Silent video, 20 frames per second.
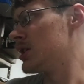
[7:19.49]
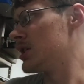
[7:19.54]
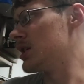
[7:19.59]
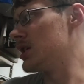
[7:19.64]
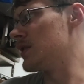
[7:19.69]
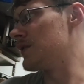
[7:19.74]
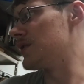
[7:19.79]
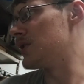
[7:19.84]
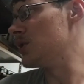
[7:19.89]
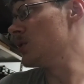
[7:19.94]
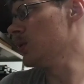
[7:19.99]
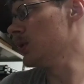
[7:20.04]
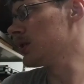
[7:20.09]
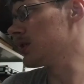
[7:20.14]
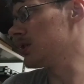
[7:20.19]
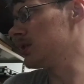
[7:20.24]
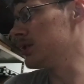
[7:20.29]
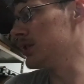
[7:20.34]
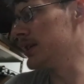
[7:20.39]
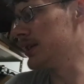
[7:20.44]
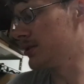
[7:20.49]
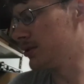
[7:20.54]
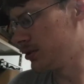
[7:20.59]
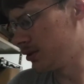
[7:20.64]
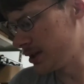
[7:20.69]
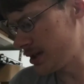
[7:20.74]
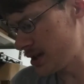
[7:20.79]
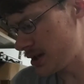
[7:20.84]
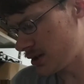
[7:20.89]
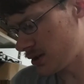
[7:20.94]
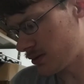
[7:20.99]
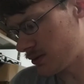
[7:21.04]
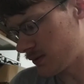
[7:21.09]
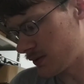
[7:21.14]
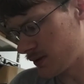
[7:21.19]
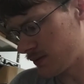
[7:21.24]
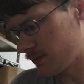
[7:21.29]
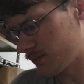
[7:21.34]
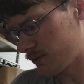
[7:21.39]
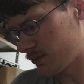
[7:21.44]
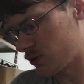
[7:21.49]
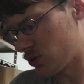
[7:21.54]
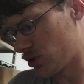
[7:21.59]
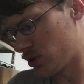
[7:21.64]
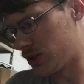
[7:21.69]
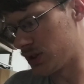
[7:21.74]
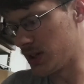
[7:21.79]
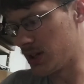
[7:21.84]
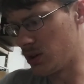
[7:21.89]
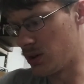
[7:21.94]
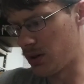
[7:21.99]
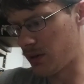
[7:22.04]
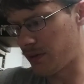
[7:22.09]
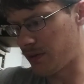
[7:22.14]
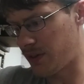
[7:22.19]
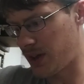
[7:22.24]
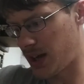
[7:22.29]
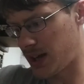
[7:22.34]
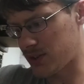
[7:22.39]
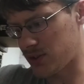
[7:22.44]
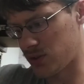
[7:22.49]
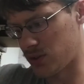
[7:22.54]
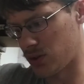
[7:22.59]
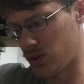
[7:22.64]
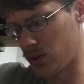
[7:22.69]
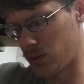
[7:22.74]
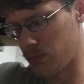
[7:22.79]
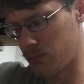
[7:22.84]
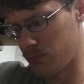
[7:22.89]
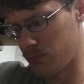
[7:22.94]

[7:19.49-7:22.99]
If you were to literally get on a fastener,